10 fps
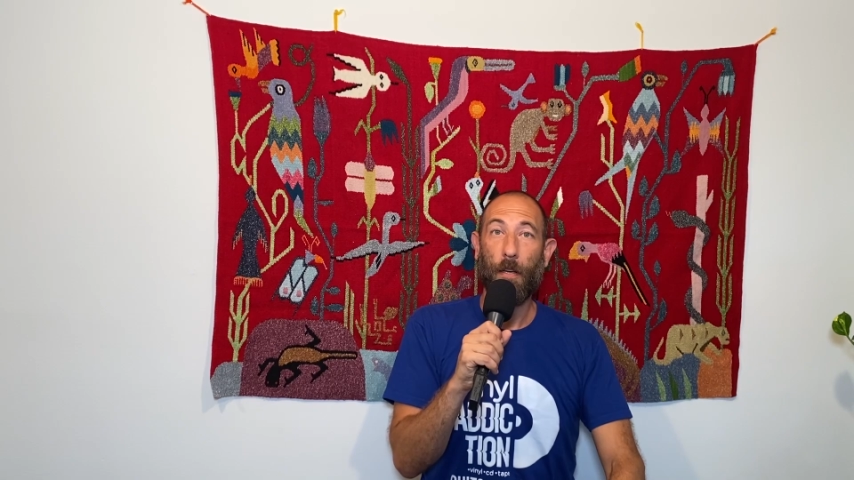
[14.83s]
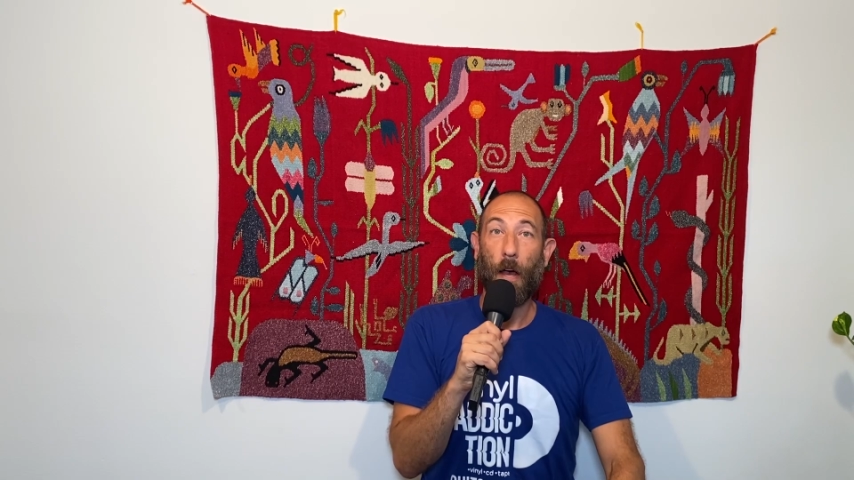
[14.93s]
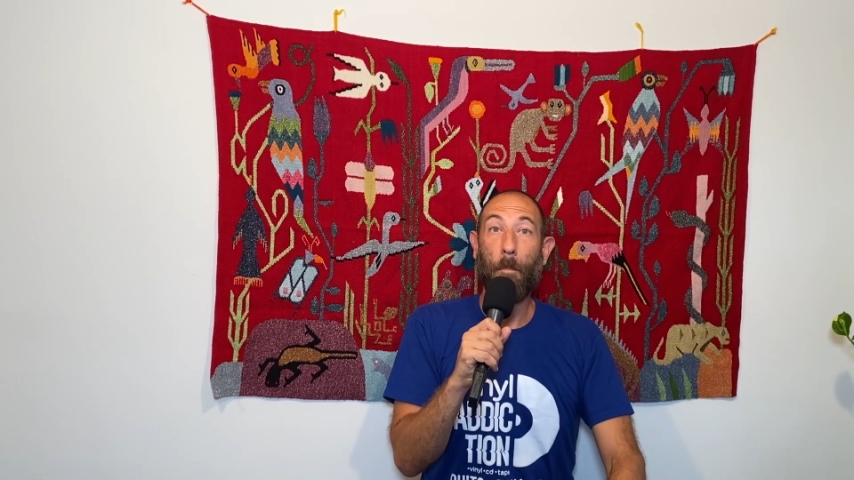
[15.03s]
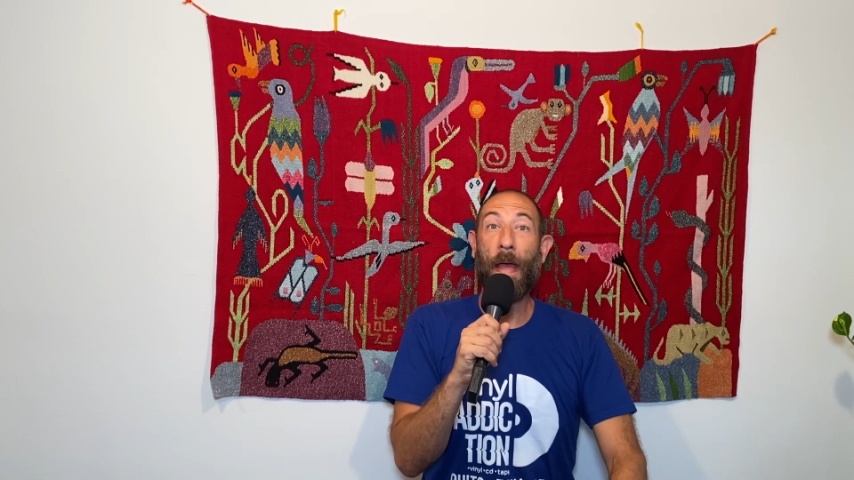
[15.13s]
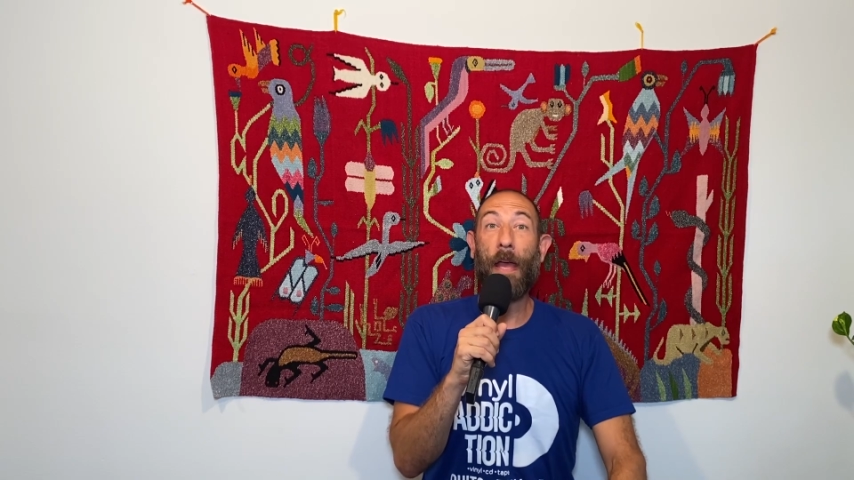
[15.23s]

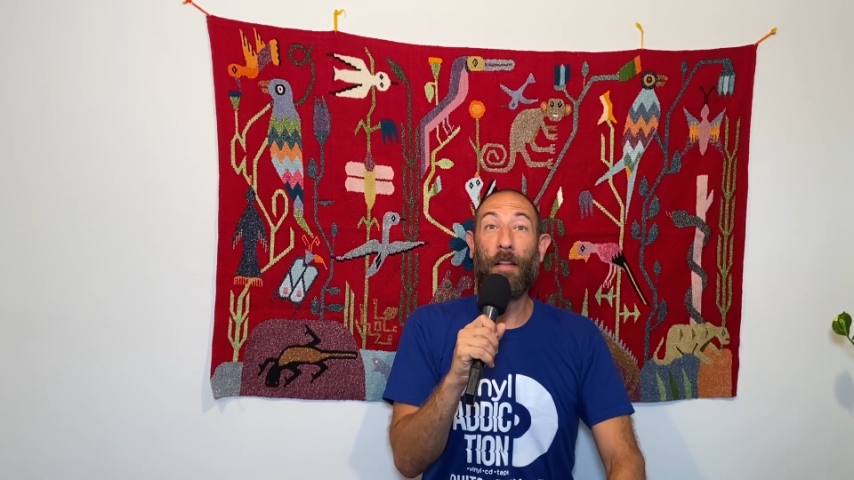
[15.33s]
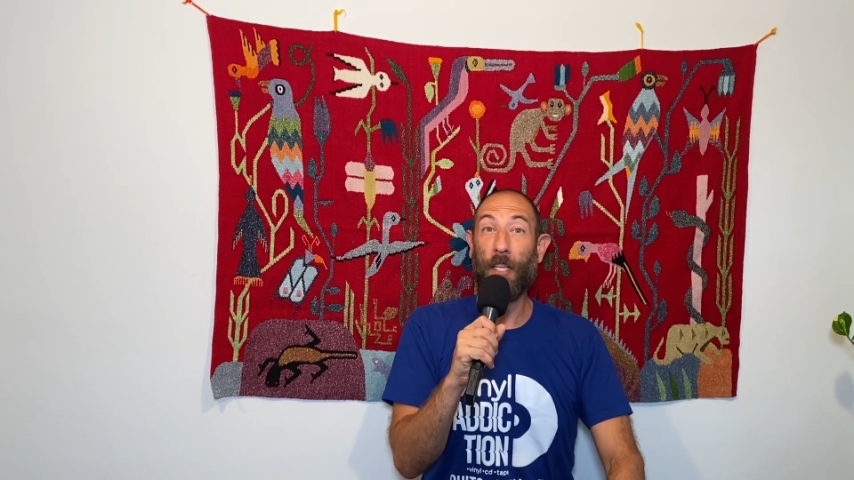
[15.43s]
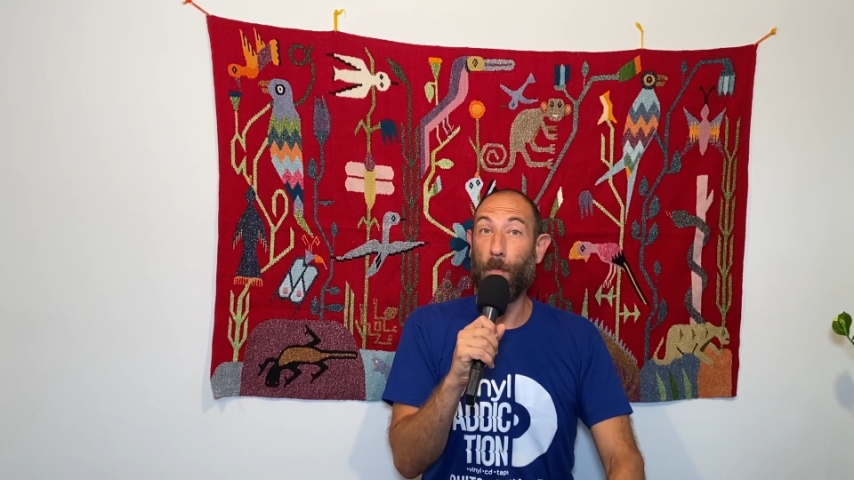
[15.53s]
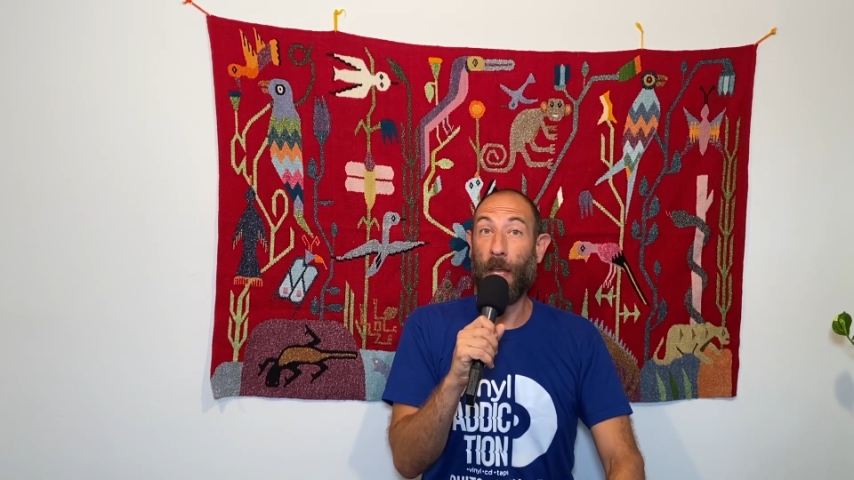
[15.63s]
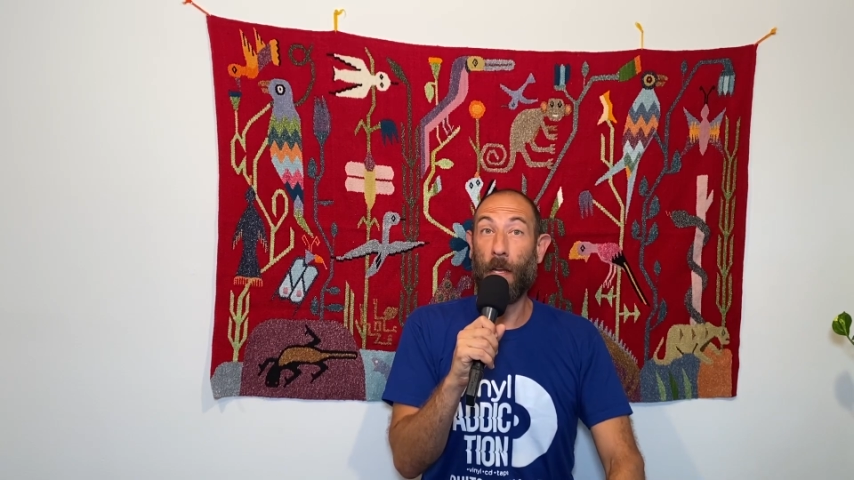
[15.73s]
A male
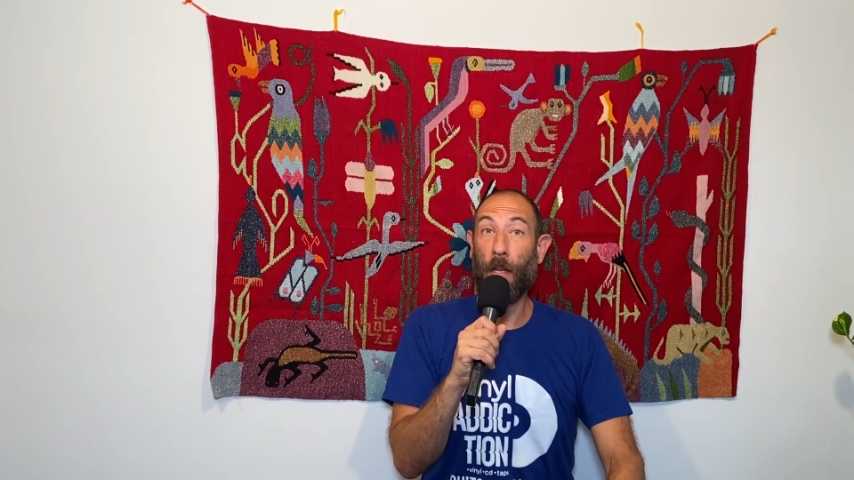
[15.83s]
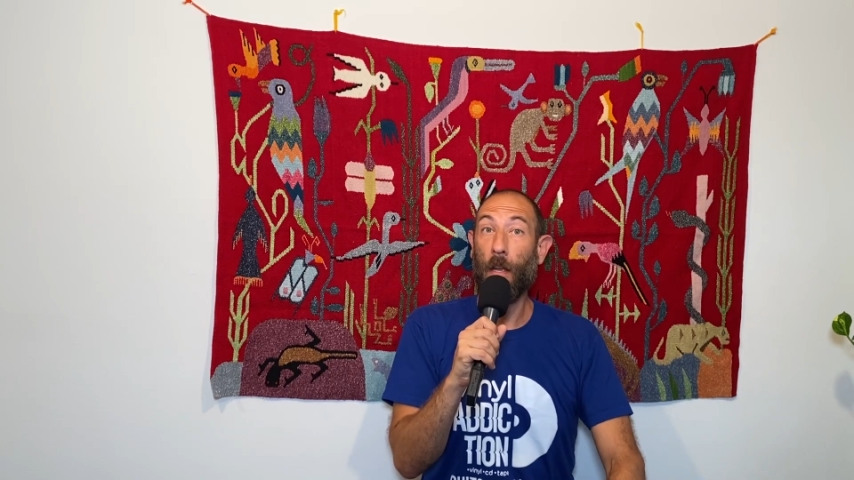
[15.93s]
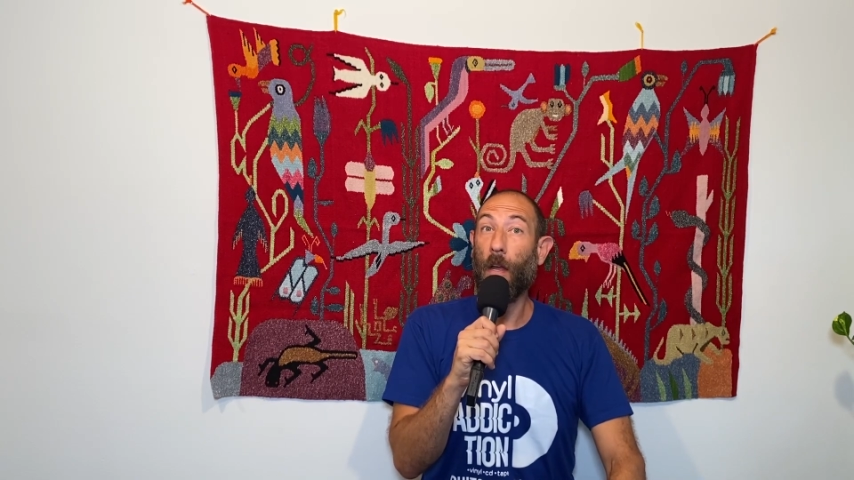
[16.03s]
has been